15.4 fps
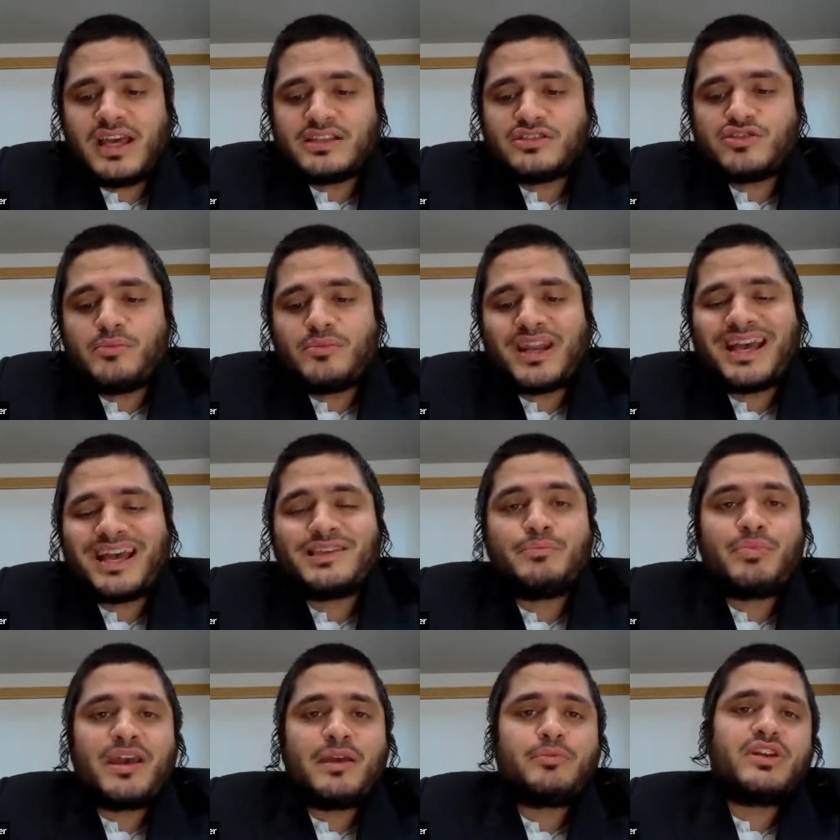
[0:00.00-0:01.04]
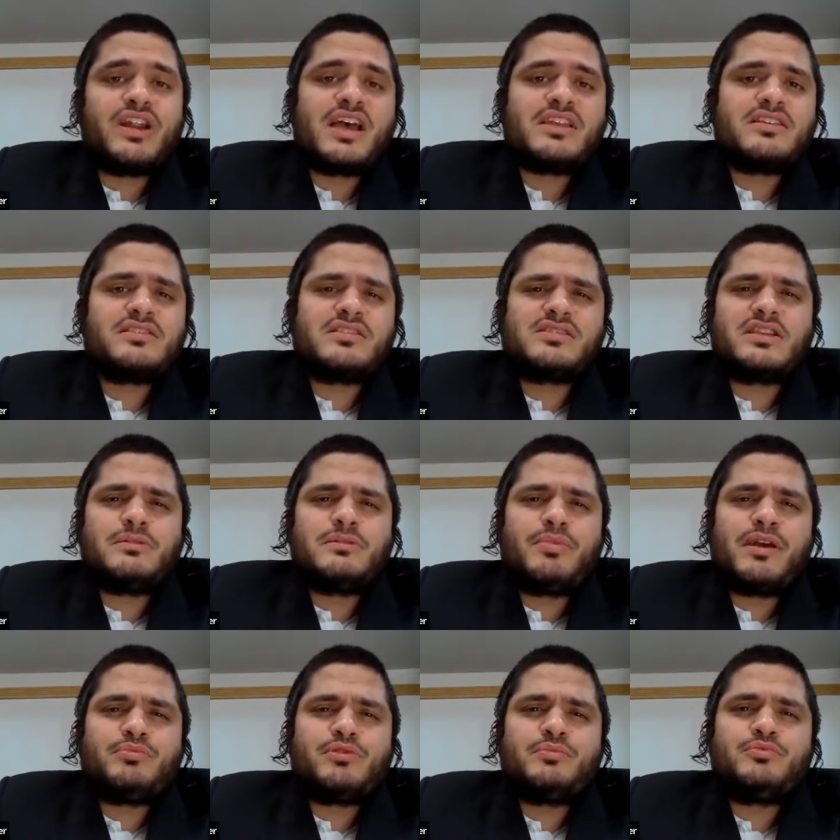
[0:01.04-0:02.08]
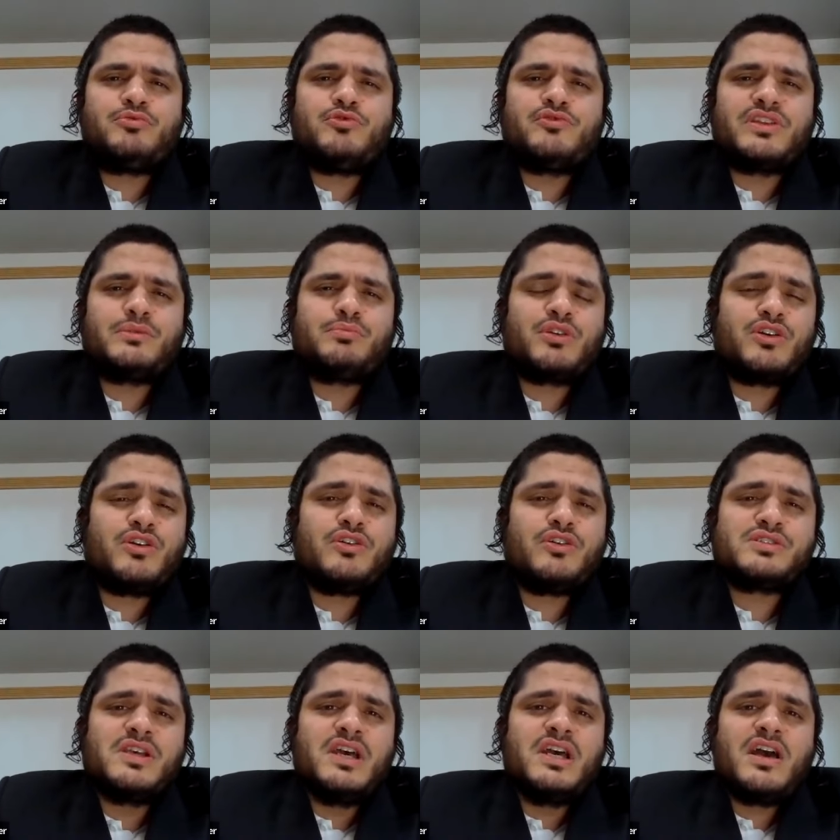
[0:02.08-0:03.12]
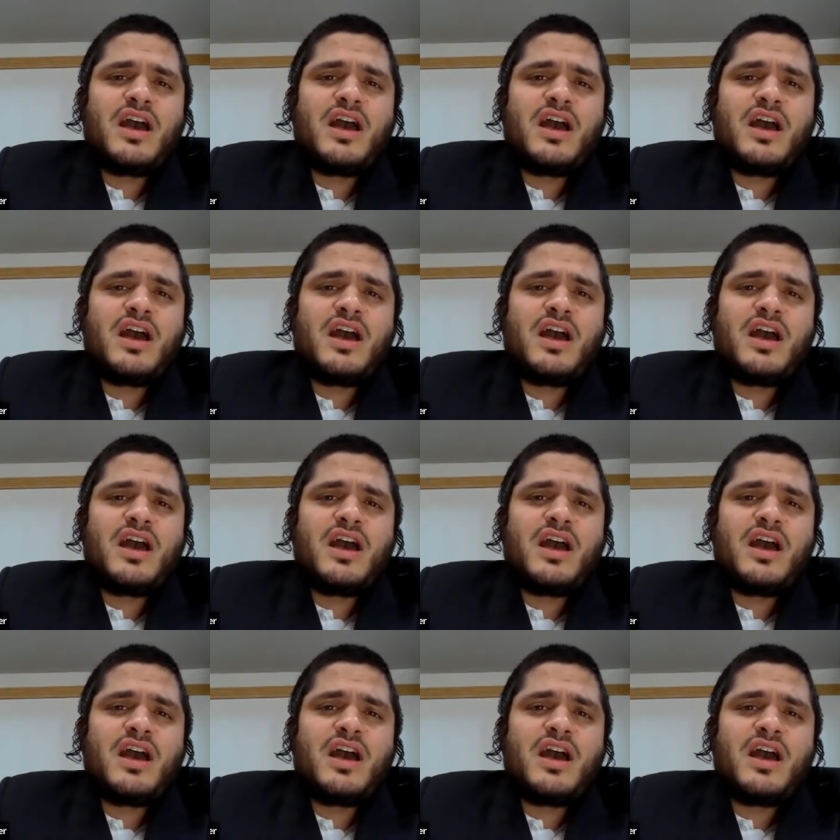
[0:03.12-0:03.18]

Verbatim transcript: that someone at the paper, editors at the paper, approved it because